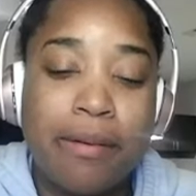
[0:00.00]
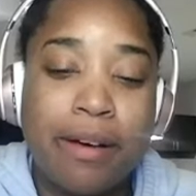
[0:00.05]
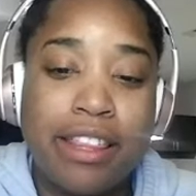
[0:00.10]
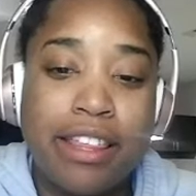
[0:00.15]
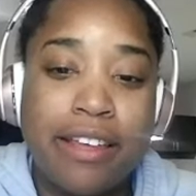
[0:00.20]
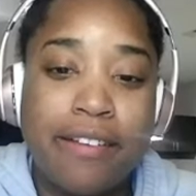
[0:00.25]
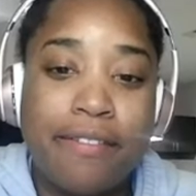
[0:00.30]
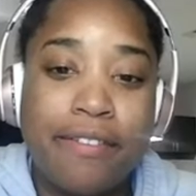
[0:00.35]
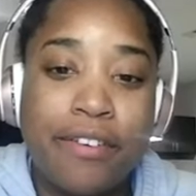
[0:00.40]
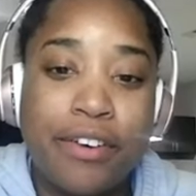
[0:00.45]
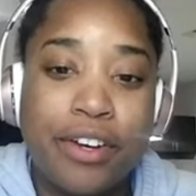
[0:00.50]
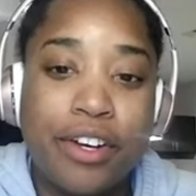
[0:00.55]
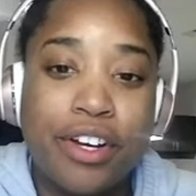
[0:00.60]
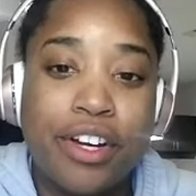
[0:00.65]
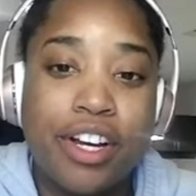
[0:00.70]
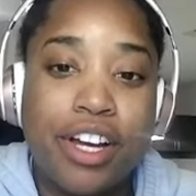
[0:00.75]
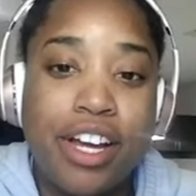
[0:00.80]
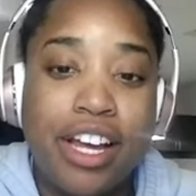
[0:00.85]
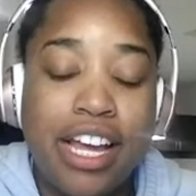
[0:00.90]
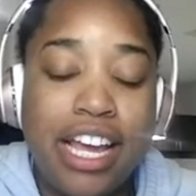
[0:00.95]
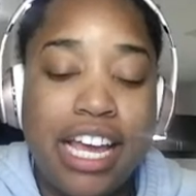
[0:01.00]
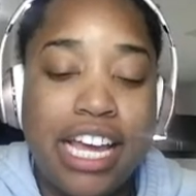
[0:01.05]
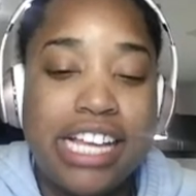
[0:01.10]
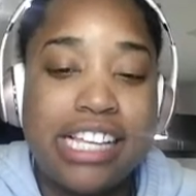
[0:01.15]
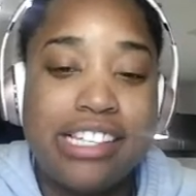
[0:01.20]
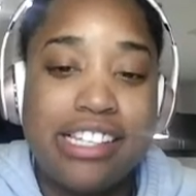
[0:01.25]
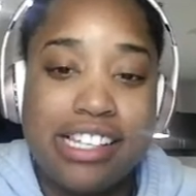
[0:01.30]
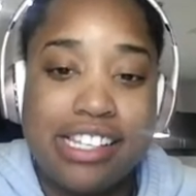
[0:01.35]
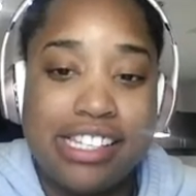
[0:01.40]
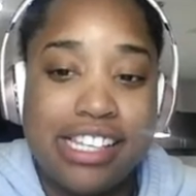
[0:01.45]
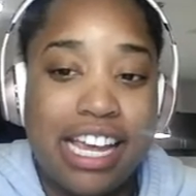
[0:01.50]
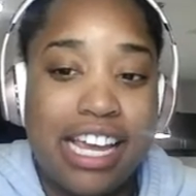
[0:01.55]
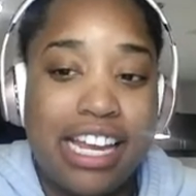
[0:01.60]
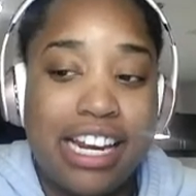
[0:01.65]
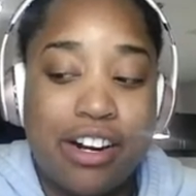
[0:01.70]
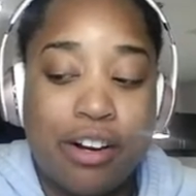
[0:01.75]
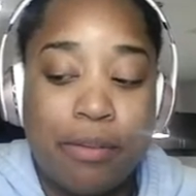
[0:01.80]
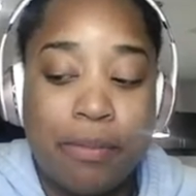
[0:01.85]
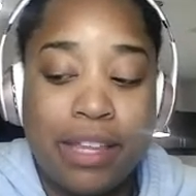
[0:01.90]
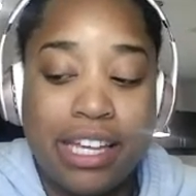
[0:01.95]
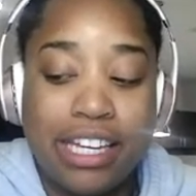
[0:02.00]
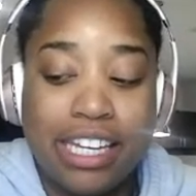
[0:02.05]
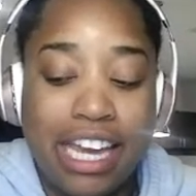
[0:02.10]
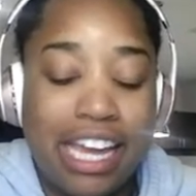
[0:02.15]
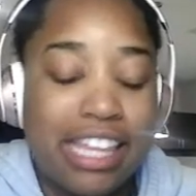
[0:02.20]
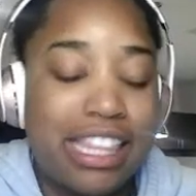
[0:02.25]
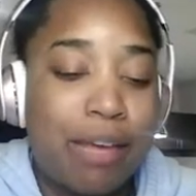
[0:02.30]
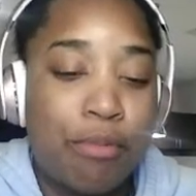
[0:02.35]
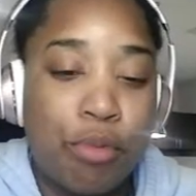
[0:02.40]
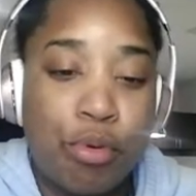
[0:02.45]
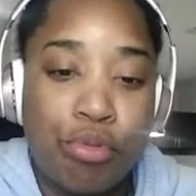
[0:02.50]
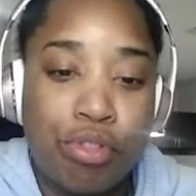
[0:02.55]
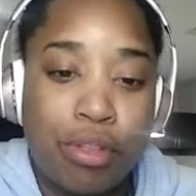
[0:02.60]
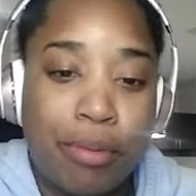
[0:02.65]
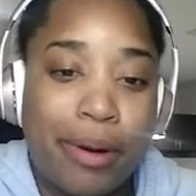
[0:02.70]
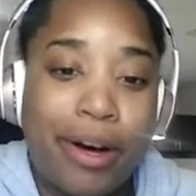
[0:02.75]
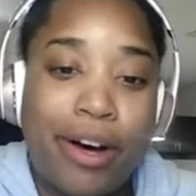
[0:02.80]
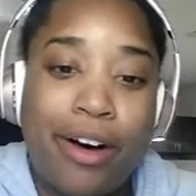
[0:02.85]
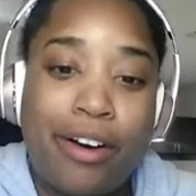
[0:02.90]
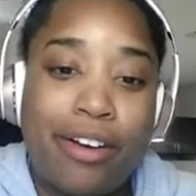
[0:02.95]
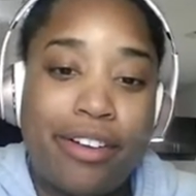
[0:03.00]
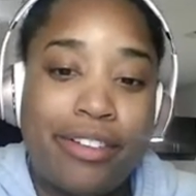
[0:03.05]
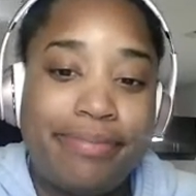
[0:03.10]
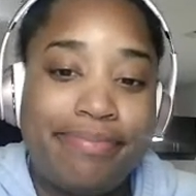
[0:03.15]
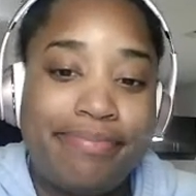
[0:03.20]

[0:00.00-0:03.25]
I think for NC State, it'll be can they move the ball?